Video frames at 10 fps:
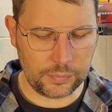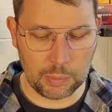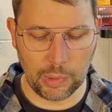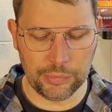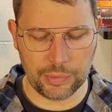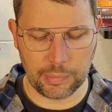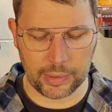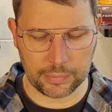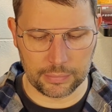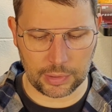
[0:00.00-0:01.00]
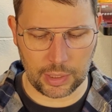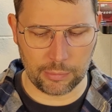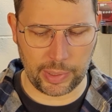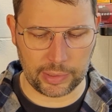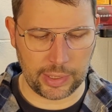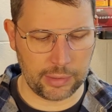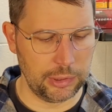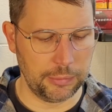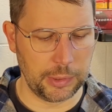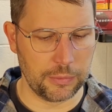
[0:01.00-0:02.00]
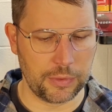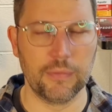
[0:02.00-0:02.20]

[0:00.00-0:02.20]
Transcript: Most of my compact 9mm,